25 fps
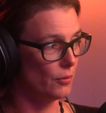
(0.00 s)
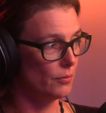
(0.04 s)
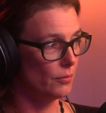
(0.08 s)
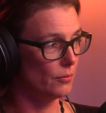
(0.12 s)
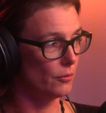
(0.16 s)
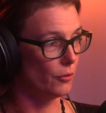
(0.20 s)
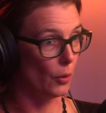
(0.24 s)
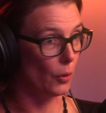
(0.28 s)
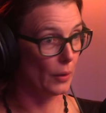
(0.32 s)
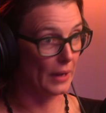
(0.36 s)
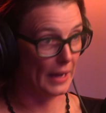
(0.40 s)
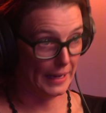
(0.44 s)

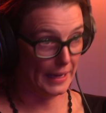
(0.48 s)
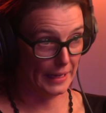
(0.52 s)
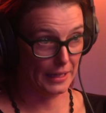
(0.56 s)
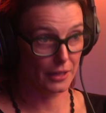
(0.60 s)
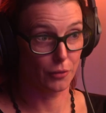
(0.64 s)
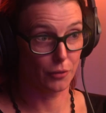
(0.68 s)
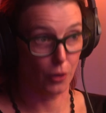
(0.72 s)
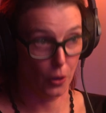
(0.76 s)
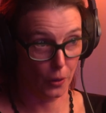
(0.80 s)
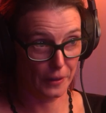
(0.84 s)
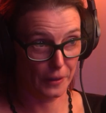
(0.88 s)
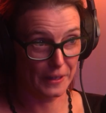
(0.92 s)
volcanic
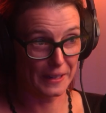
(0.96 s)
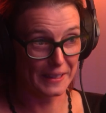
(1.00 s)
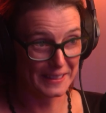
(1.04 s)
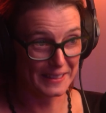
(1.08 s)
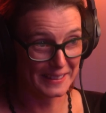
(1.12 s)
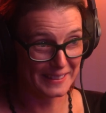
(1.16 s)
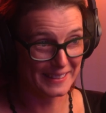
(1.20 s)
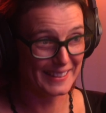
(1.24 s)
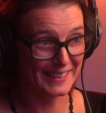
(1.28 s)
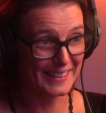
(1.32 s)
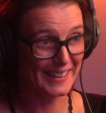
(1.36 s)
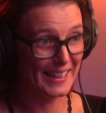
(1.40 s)
rock.
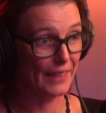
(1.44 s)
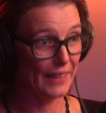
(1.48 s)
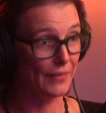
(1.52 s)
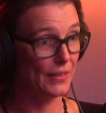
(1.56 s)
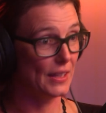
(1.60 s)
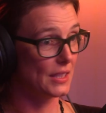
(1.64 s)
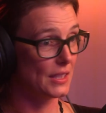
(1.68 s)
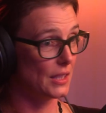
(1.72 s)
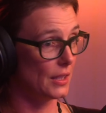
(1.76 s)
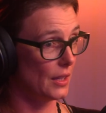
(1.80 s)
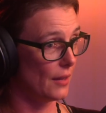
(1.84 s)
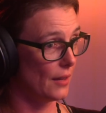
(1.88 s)
If
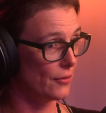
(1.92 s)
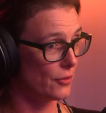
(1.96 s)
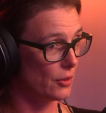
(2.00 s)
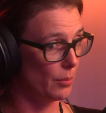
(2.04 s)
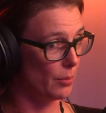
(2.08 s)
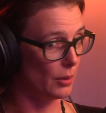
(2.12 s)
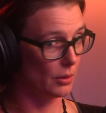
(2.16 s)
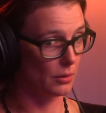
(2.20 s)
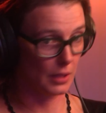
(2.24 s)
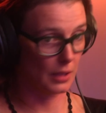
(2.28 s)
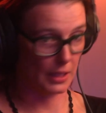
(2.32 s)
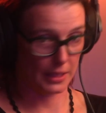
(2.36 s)
there's enough to
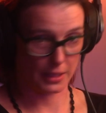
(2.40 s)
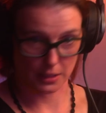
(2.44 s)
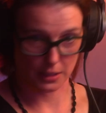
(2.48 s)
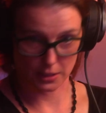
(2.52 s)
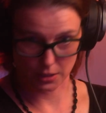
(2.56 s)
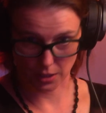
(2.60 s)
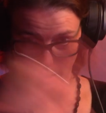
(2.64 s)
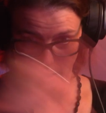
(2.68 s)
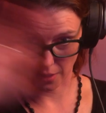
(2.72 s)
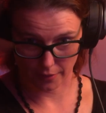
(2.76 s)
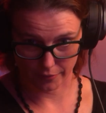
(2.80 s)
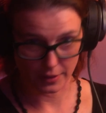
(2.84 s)
build like an
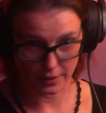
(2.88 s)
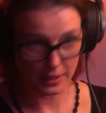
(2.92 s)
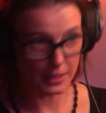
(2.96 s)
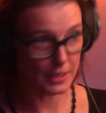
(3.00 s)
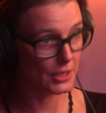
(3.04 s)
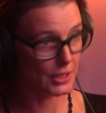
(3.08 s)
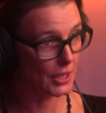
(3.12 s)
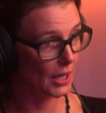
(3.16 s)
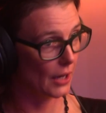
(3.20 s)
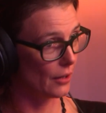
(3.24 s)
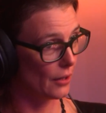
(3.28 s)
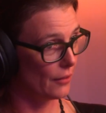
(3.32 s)
entire
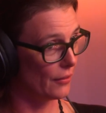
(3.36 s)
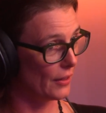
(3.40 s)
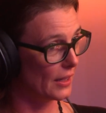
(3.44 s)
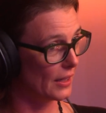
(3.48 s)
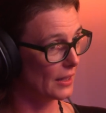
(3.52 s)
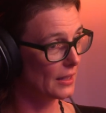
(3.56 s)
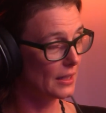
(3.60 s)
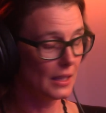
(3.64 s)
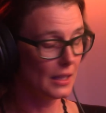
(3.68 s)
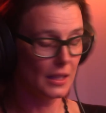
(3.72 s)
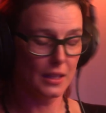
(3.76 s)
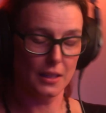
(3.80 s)
village out of
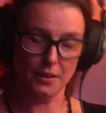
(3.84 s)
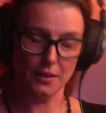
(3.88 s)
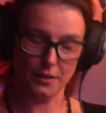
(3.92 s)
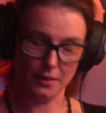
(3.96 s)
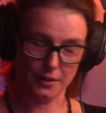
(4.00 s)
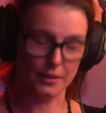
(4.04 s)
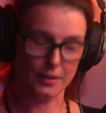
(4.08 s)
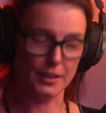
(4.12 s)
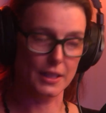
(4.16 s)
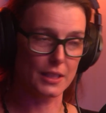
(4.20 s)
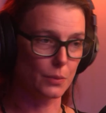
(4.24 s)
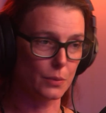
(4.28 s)
it,
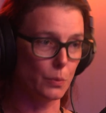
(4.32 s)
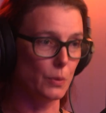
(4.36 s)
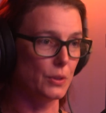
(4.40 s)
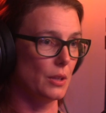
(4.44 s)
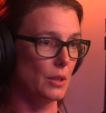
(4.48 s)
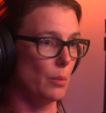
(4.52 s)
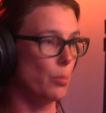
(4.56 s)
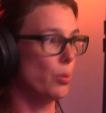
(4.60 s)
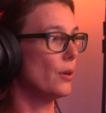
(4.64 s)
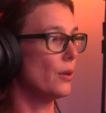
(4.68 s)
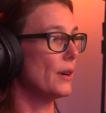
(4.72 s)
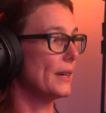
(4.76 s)
this was
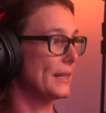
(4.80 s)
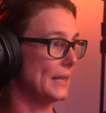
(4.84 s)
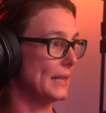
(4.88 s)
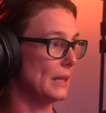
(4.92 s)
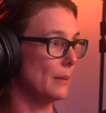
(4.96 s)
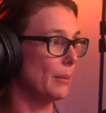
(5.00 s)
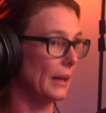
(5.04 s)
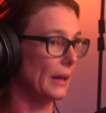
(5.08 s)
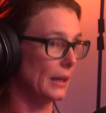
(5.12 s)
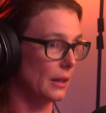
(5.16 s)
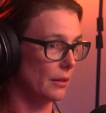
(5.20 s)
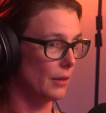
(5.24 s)
a pretty
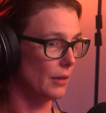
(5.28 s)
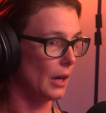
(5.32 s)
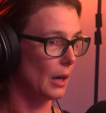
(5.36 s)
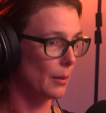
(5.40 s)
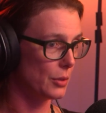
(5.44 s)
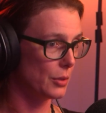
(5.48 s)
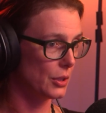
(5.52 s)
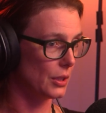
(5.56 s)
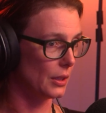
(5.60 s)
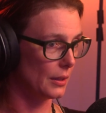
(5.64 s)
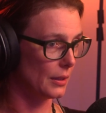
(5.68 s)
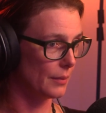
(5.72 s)
big
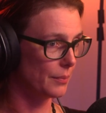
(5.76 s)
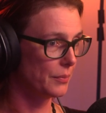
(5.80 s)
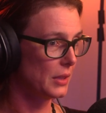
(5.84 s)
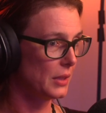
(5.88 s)
eruption.